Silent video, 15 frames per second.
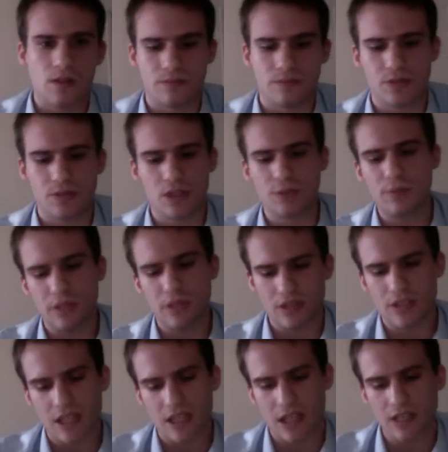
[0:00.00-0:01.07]
Just putting
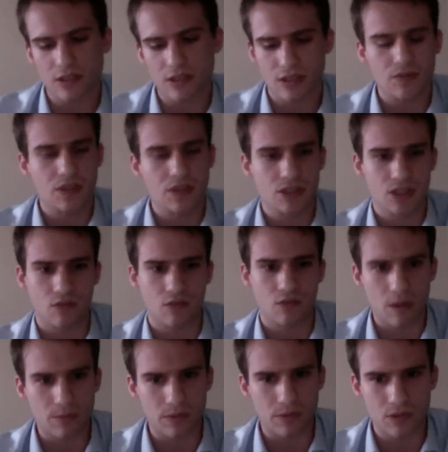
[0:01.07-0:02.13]
aside the definition of
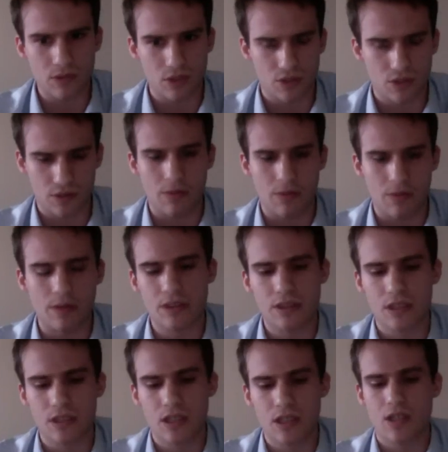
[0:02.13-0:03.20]
weapon just for a moment,
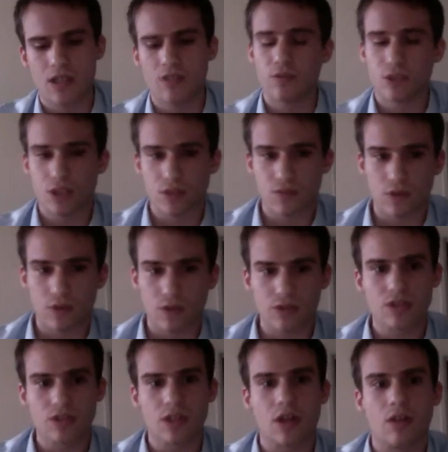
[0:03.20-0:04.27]
if we just
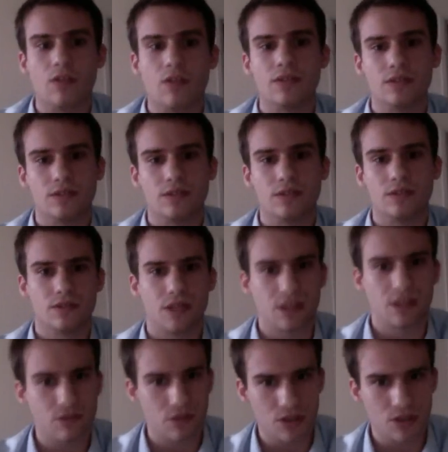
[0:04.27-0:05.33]
focus on
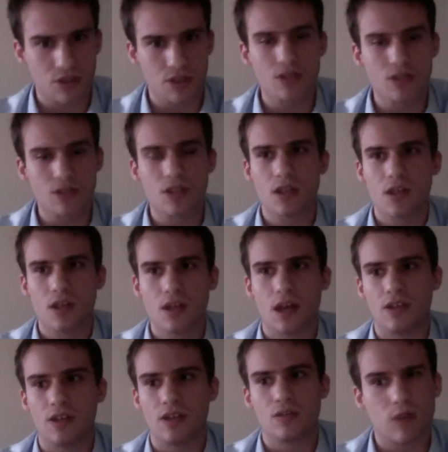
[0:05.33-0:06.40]
destruction, and
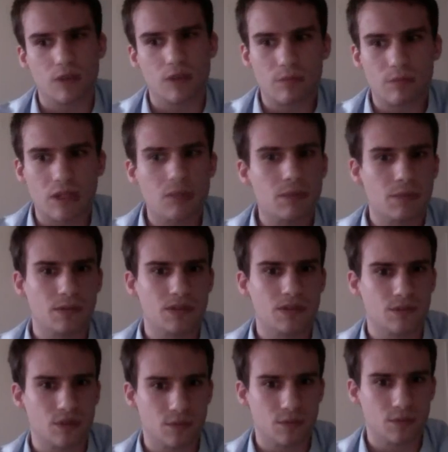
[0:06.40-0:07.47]
it's what many people seem
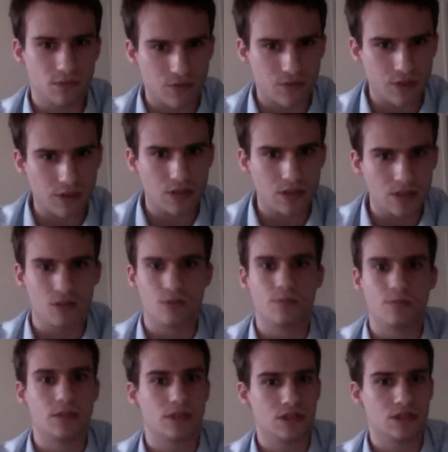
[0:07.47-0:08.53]
to be referring to
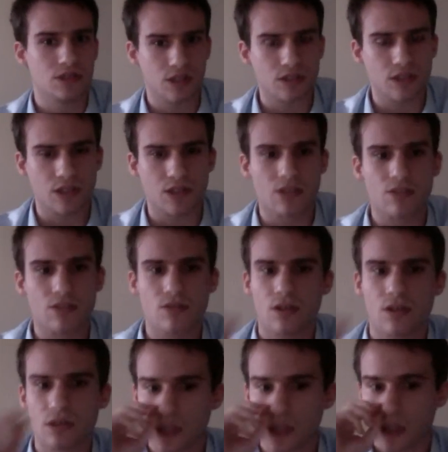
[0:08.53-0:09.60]
because Stuxnet
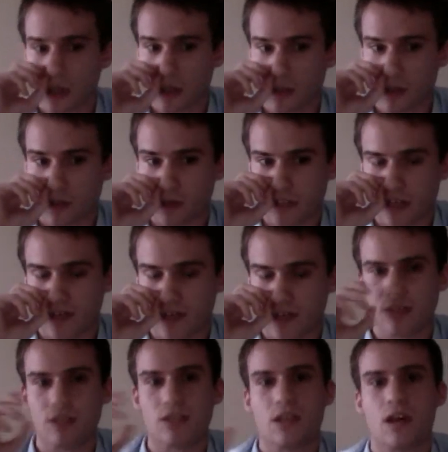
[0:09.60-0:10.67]
destroyed a couple of
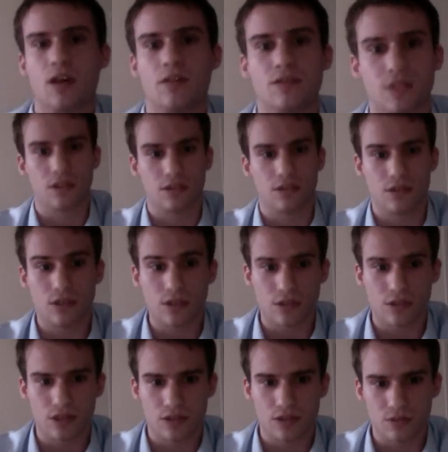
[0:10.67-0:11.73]
thousands of nuclear
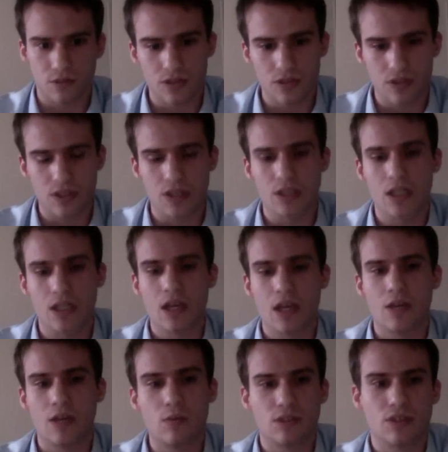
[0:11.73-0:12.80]
centrifuges, it
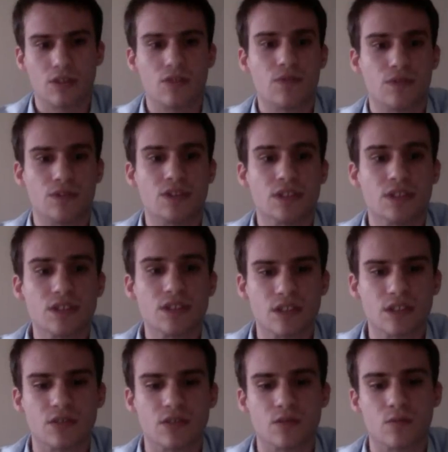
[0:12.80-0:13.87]
wasn't the first
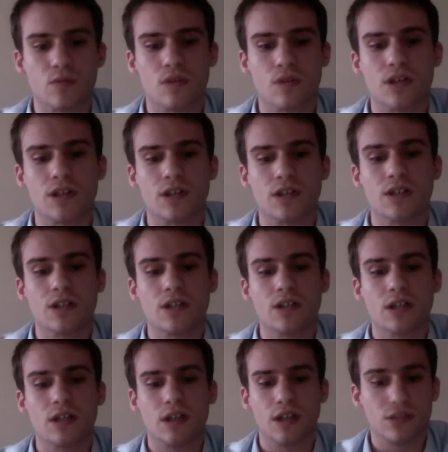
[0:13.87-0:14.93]
incident where
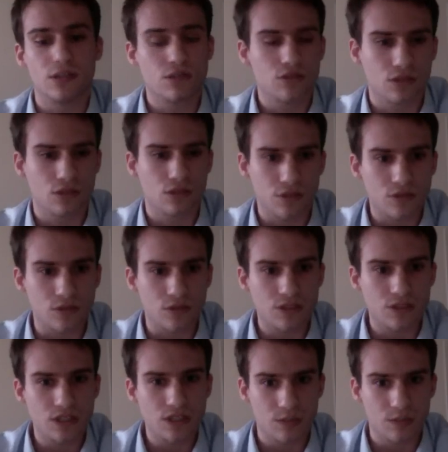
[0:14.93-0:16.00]
industrial control
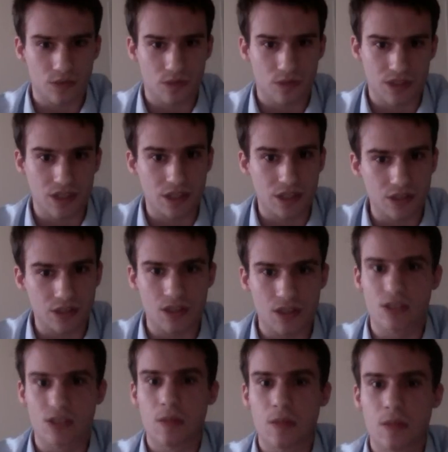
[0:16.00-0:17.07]
systems were
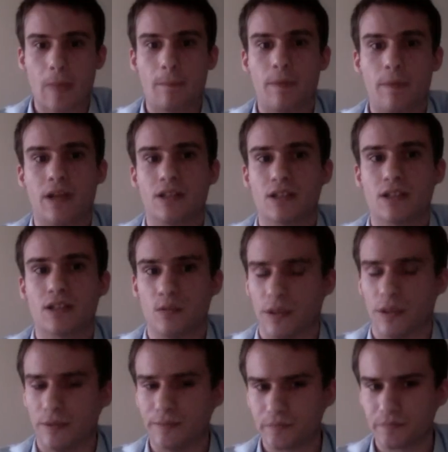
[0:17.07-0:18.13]
targeted by
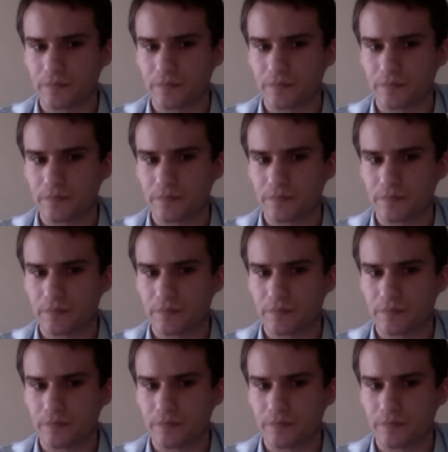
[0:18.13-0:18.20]
someone.